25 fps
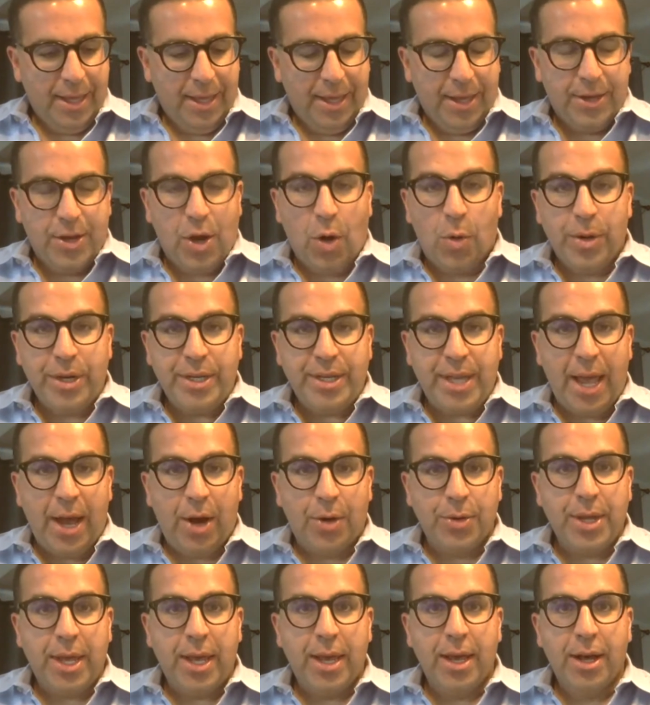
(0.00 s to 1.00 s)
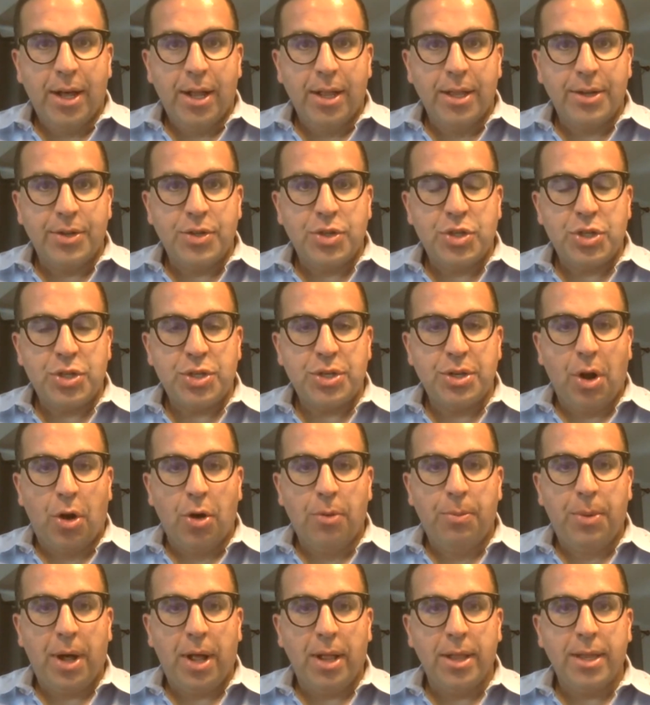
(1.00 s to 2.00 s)
going downhill and
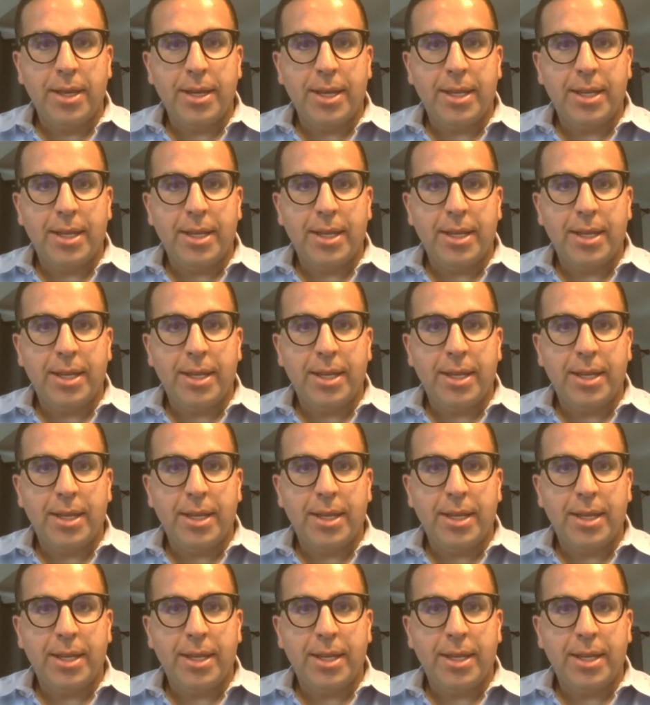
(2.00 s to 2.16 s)
snowballing